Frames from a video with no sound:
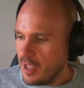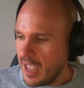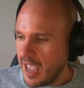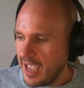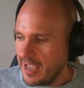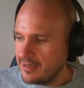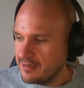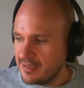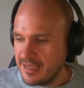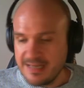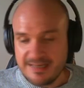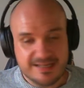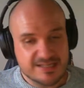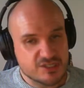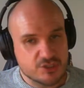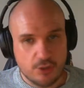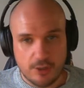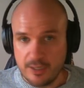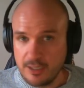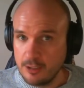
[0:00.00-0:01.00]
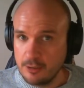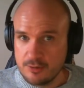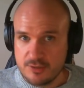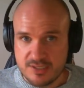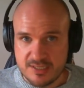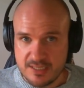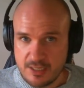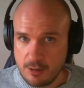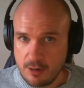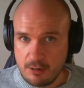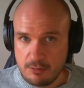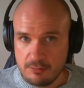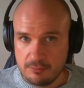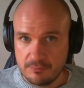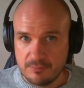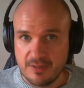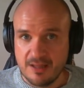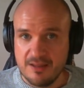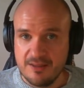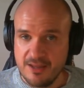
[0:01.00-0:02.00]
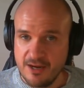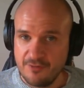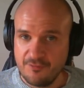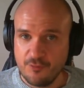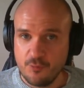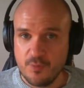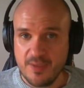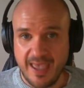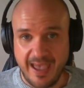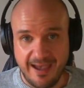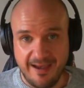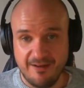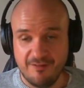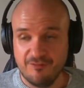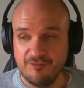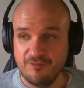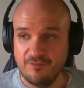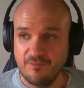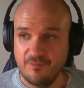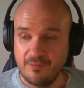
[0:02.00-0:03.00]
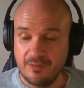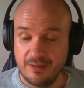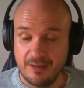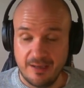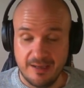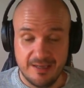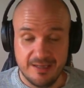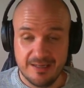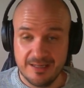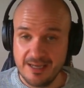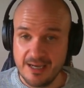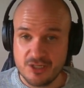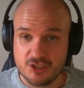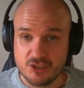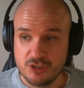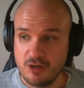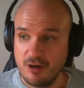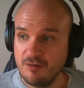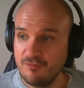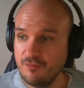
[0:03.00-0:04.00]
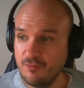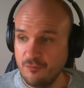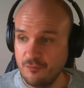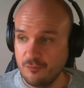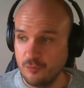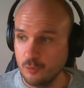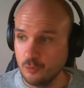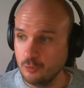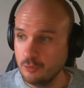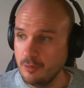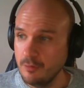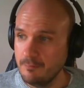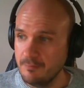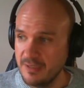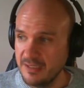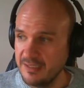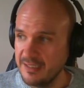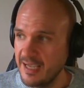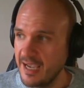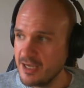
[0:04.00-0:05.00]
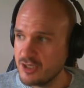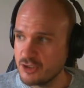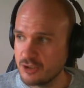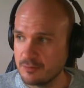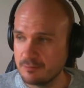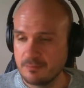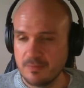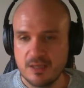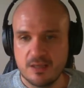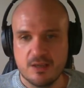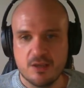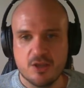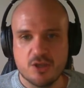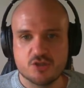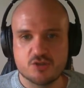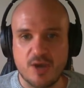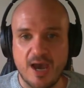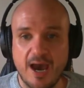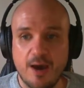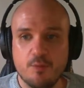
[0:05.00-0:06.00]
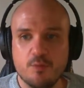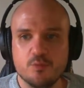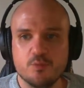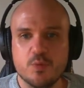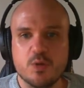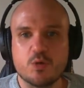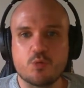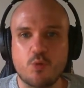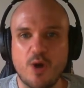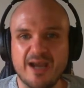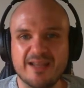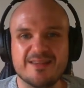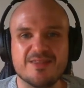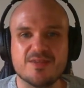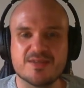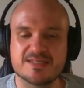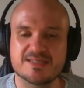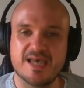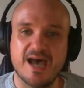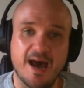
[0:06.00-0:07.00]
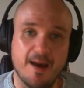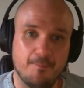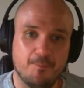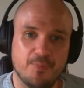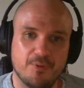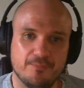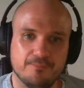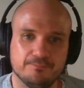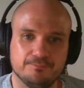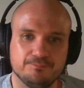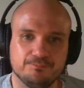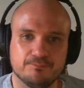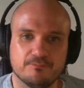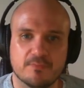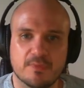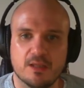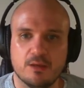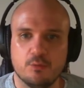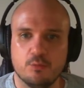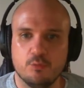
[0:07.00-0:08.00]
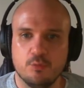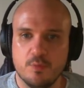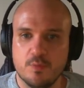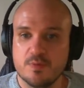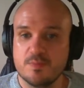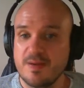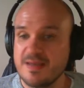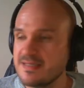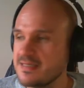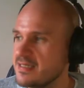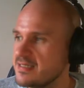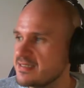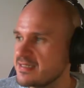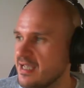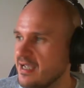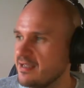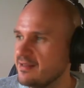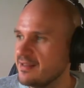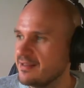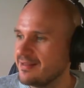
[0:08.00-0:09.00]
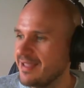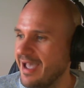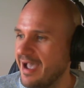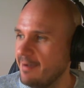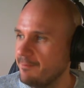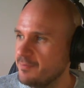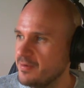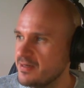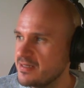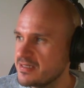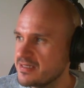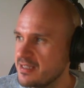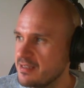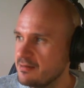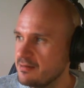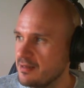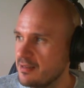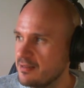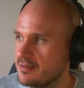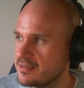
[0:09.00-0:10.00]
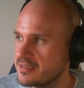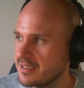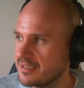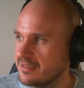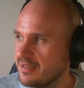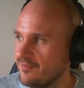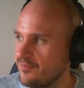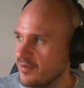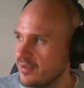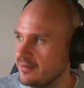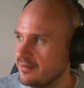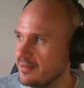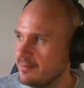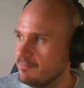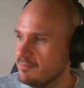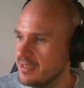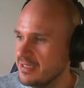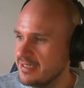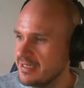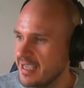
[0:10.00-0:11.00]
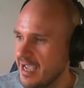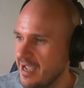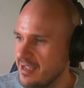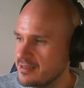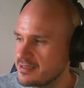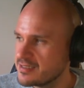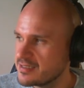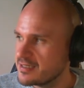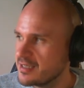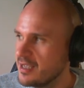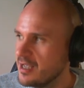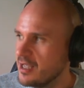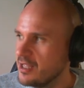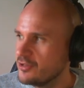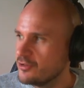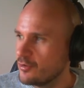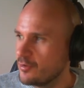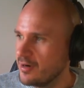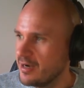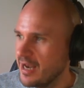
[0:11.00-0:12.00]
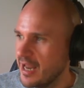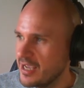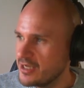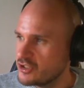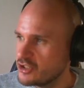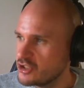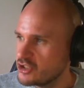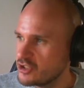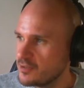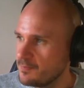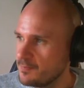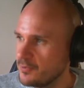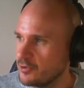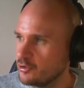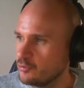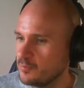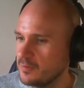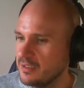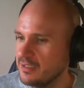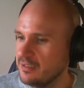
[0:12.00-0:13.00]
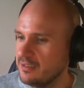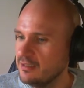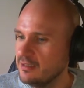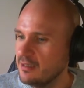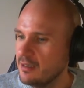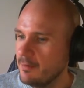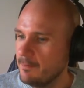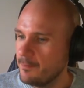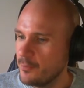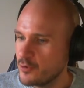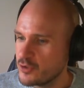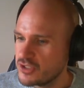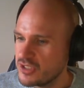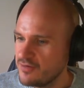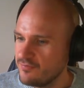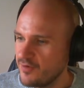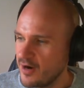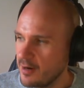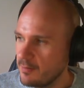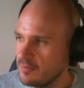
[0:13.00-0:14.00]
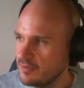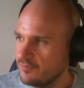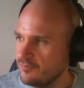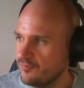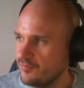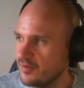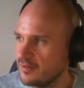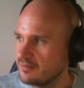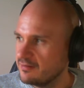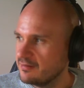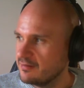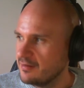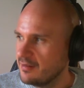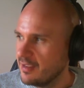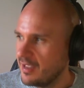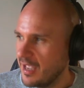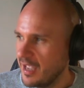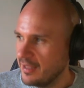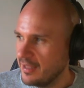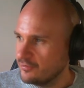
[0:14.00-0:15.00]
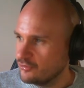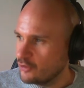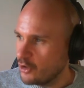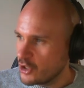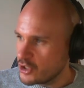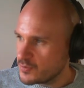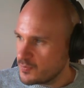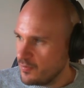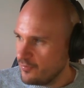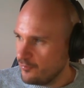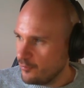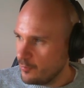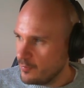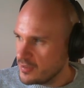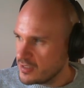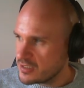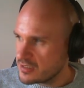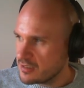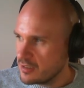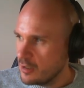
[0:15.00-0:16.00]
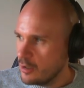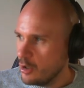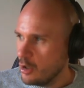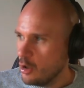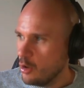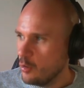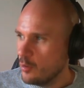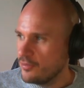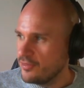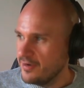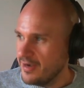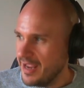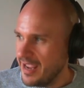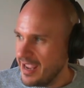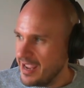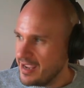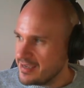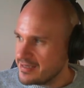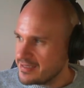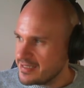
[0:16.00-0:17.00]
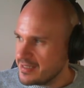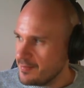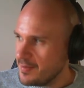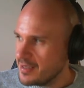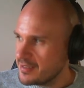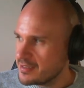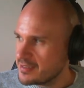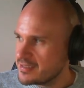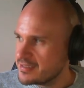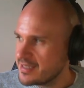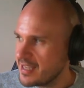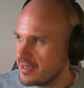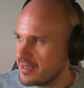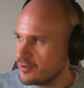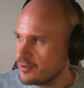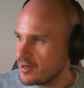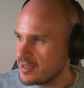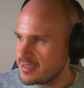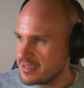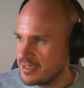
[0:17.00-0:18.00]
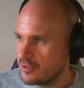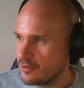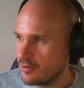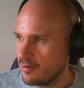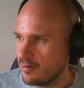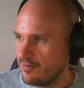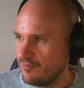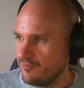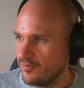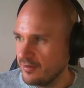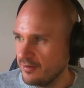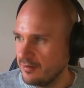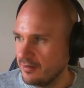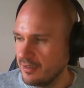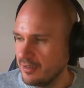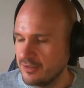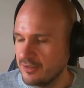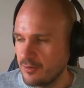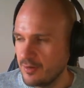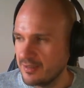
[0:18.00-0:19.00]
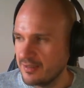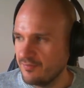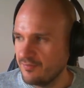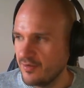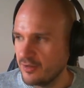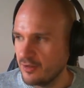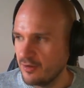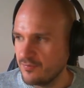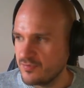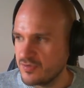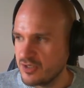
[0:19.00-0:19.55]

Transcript: and it does not include 0. Therefore, we have an indication of full mediation. So how would we write this up? We would basically say that happiness then significantly mediates the relationship between person-environment fit and task performance with an estimated standardized indirect effect of